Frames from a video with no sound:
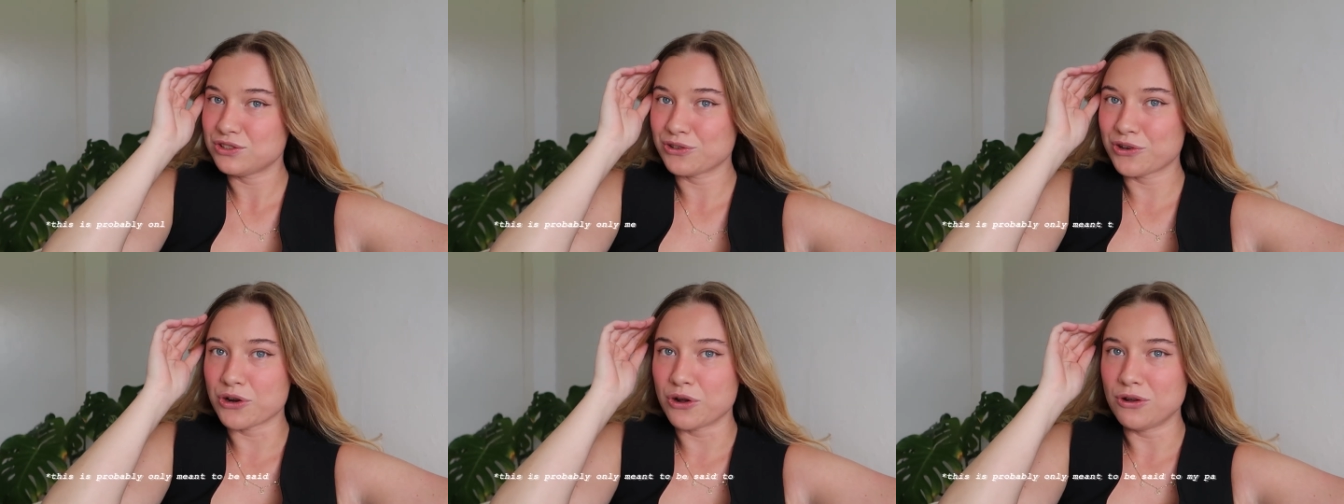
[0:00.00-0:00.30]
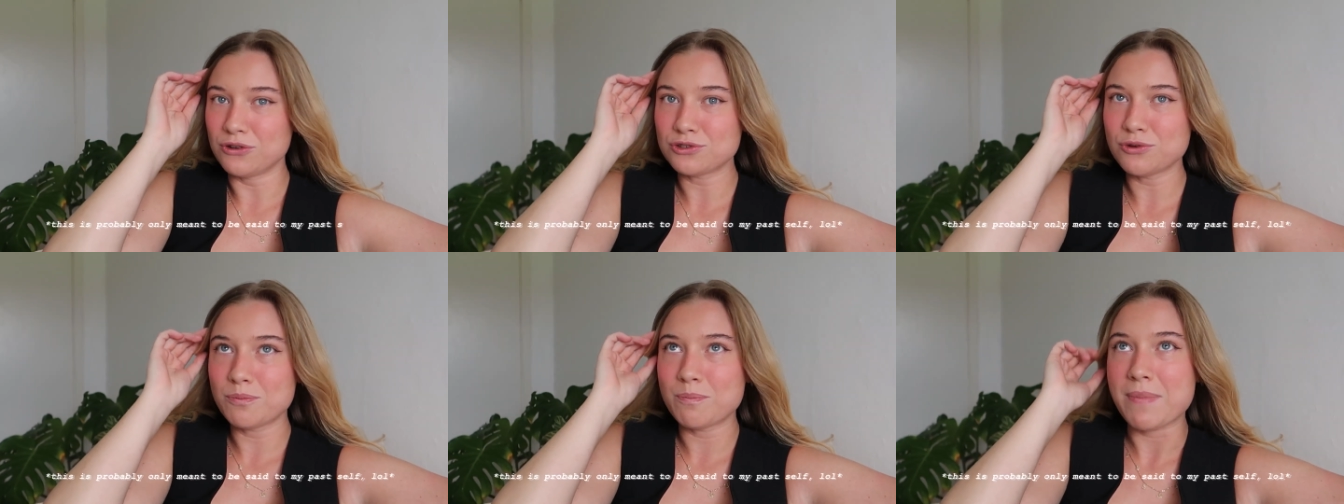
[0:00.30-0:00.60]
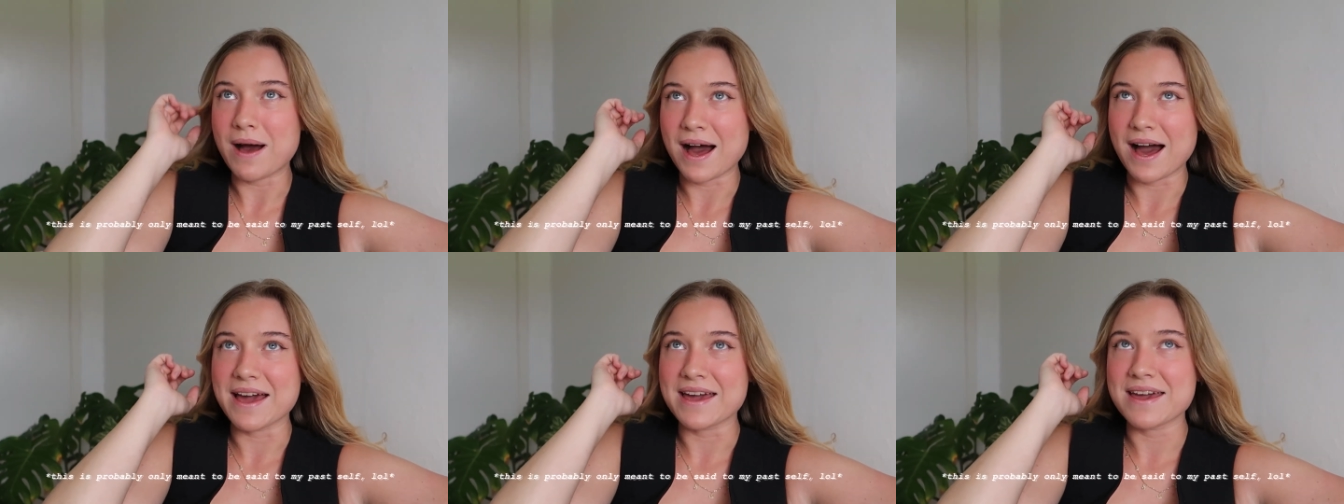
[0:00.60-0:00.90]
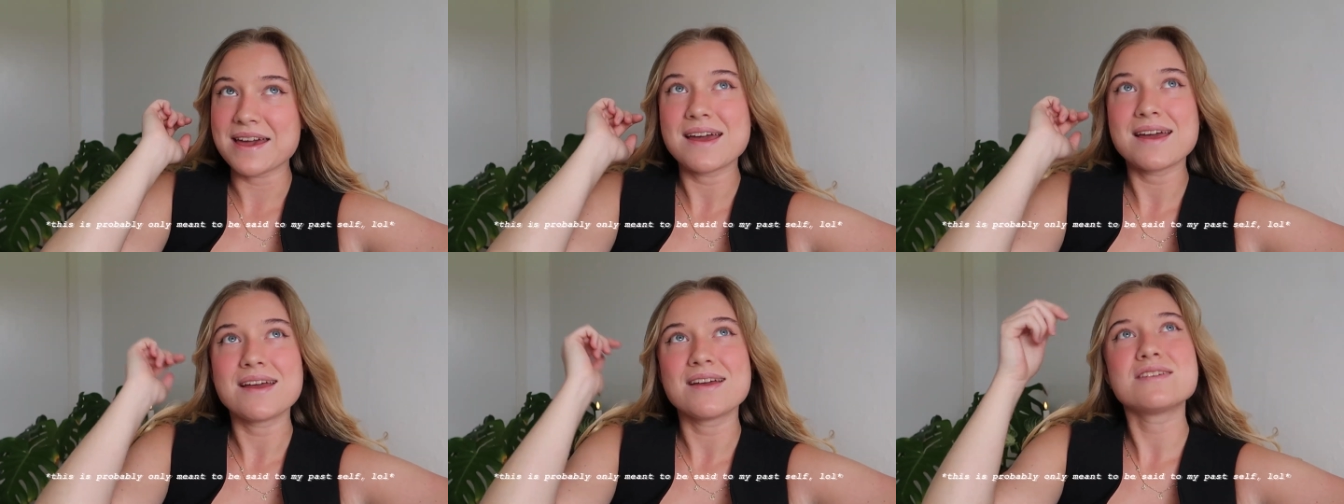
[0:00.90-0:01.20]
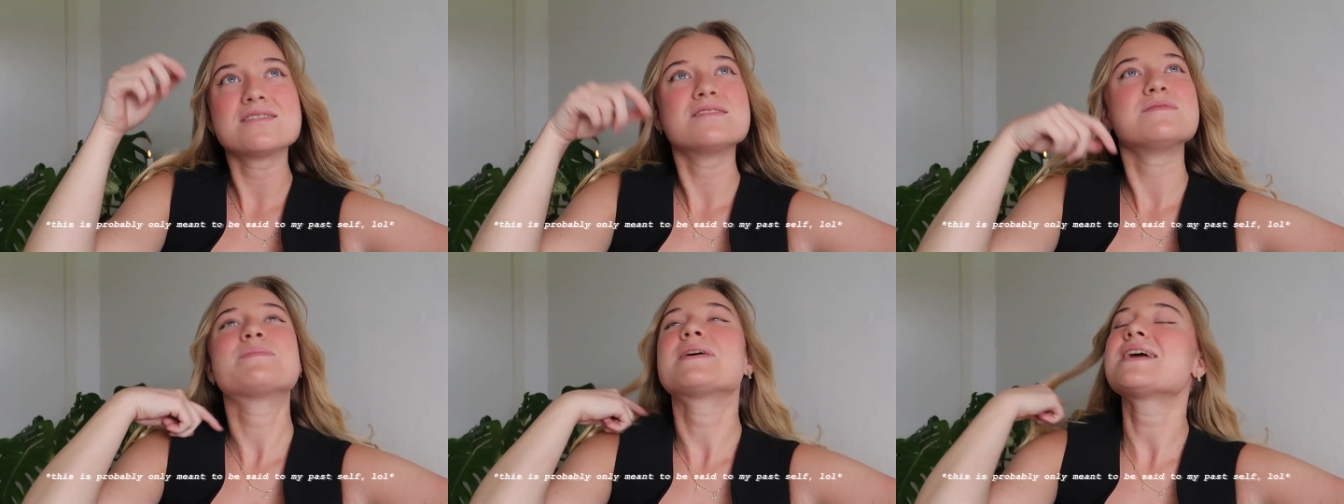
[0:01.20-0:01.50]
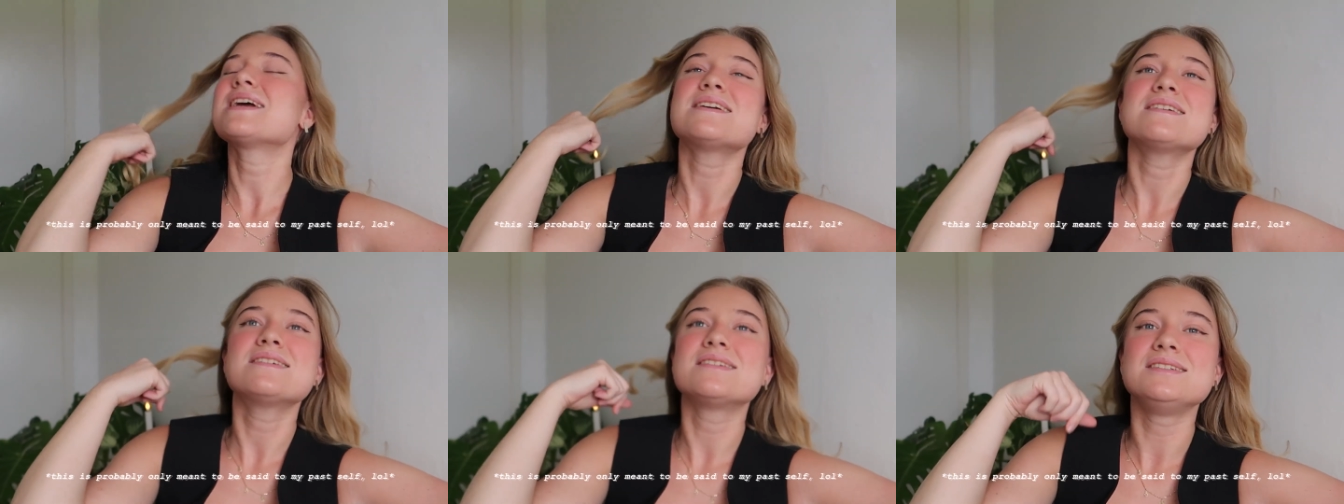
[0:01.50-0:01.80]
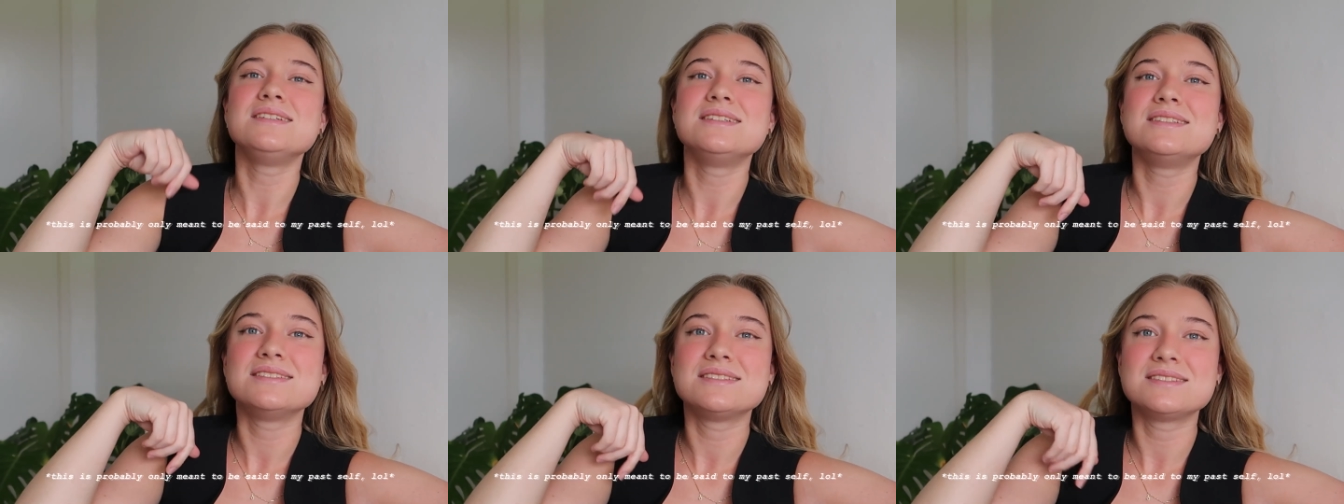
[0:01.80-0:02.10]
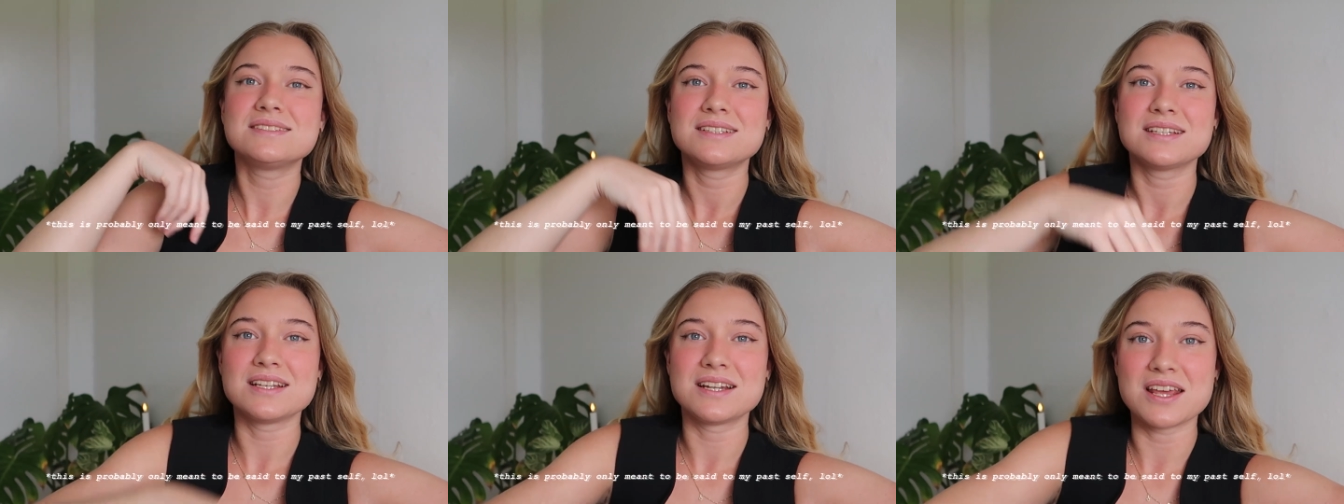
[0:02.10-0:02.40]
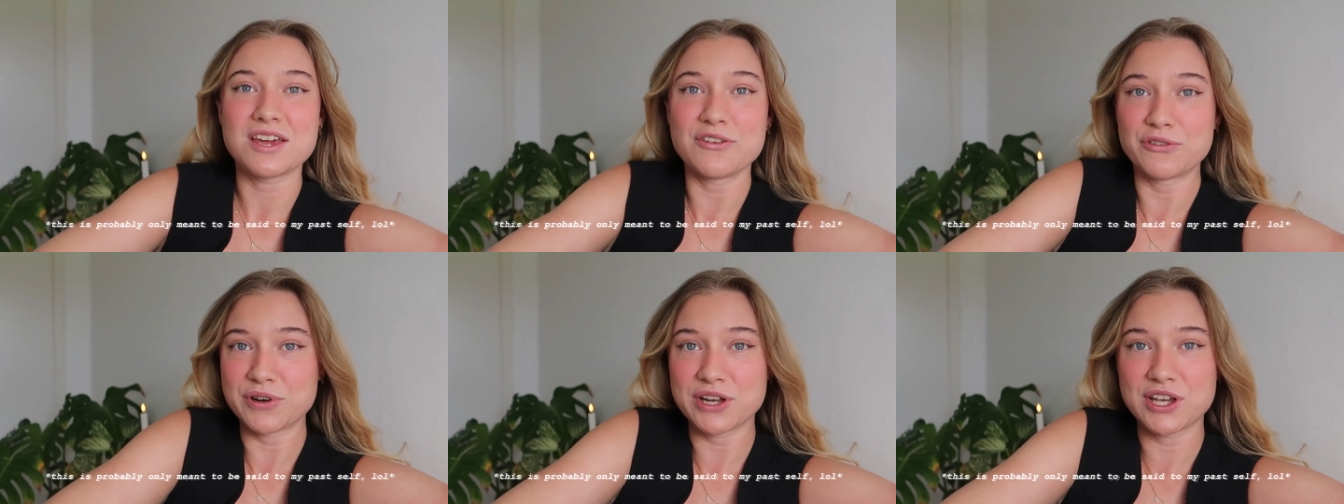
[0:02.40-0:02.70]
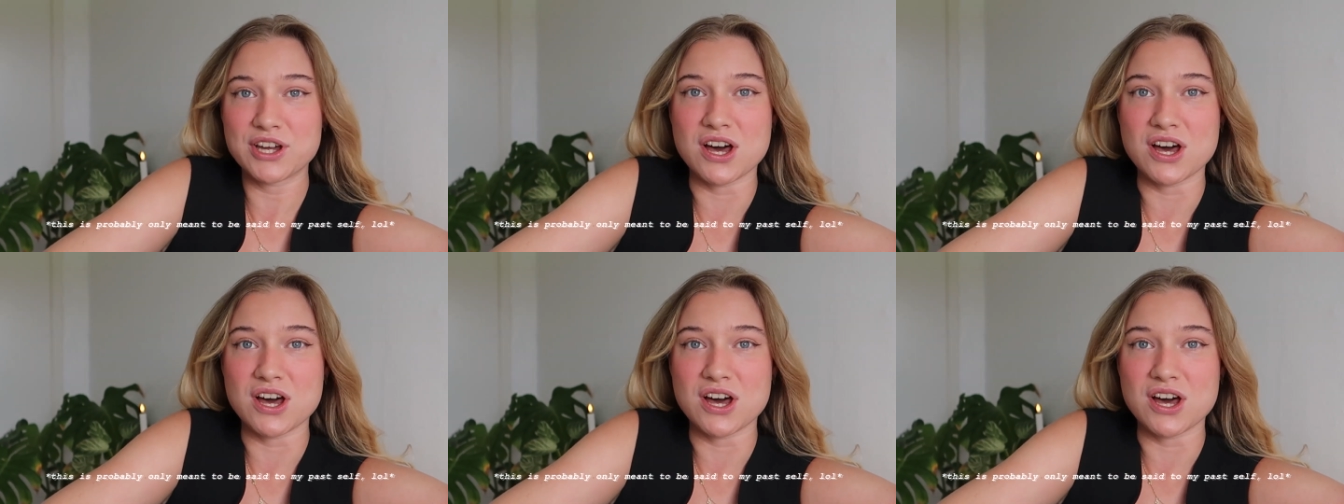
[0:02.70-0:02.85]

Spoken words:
You can also buy painkillers in every